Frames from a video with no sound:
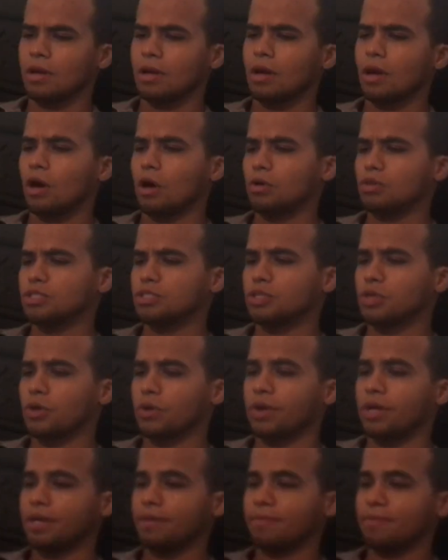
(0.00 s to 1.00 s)
Oh,
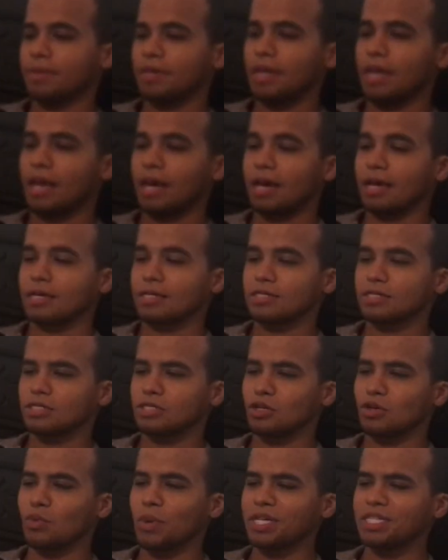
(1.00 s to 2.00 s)
sorry. Yeah.
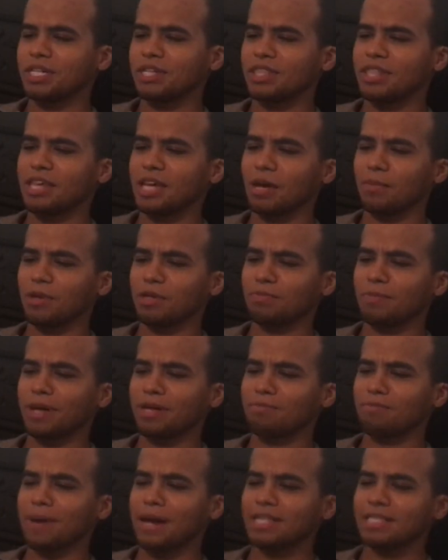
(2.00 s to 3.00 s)
So, what do you think about
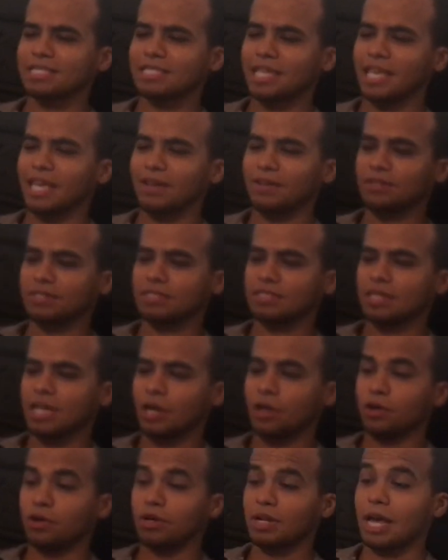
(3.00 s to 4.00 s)
my math skills? Are
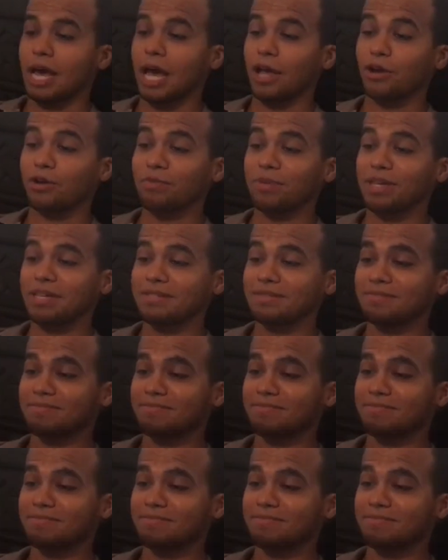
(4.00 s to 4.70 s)
you gonna hire me?